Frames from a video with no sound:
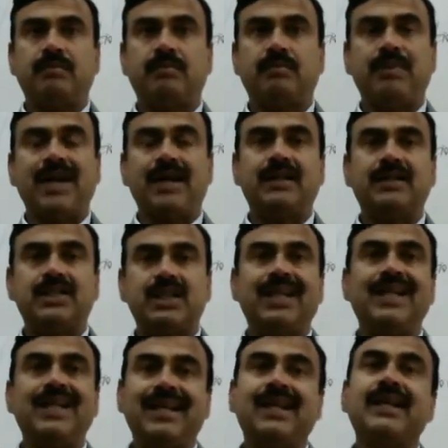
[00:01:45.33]
plant
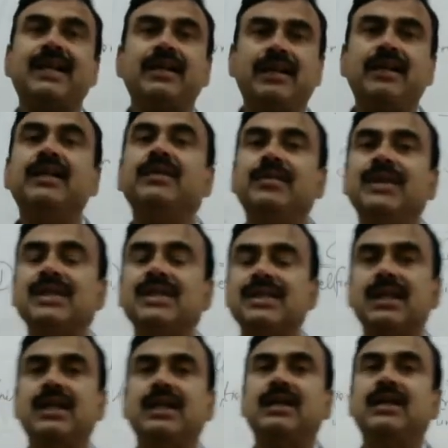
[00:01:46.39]
cell and animal
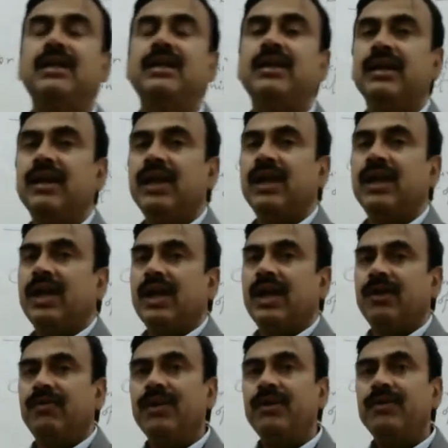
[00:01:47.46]
cell.
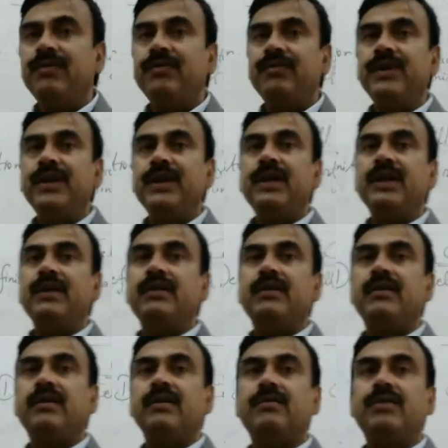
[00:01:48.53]
When we
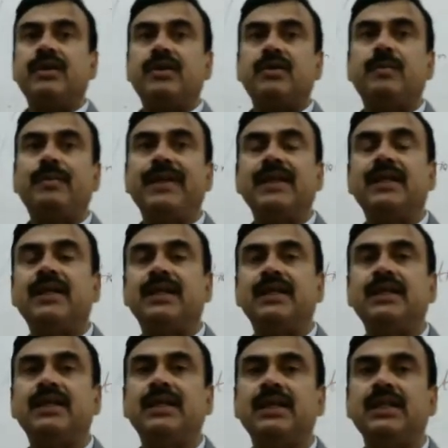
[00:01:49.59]
want to begin
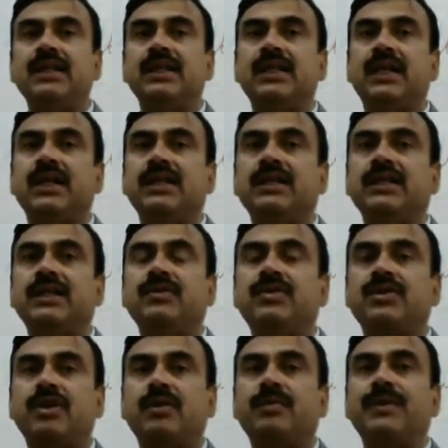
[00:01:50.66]
any new
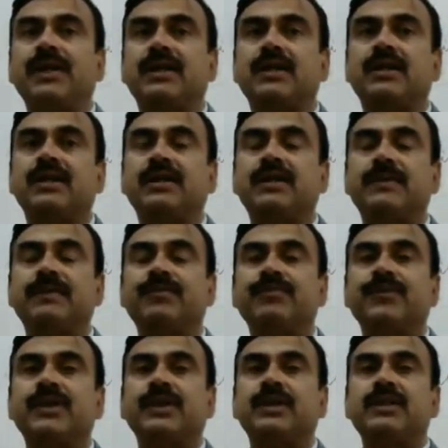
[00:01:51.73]
topic,
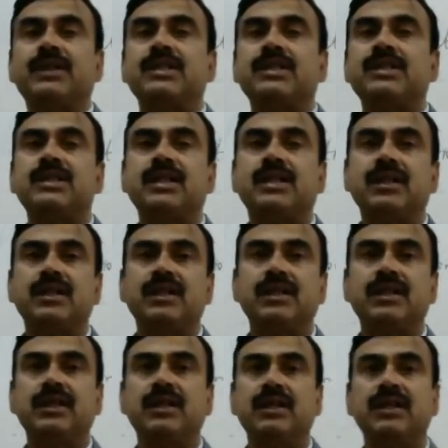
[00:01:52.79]
there is
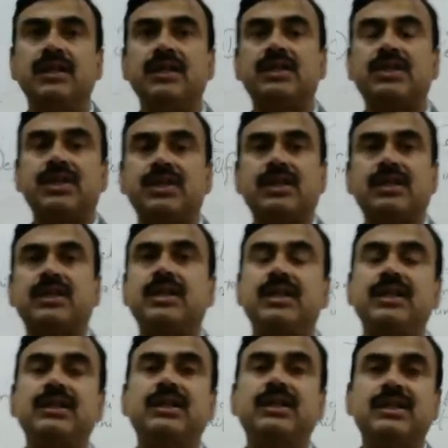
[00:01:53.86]
structure
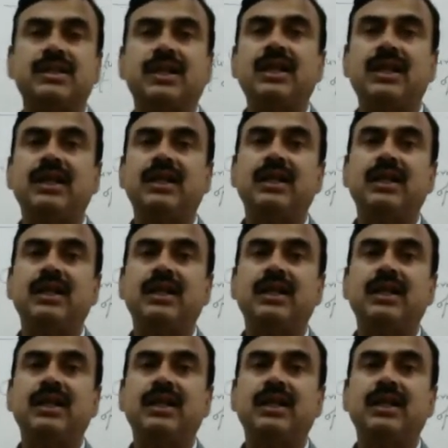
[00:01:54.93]
in the cell.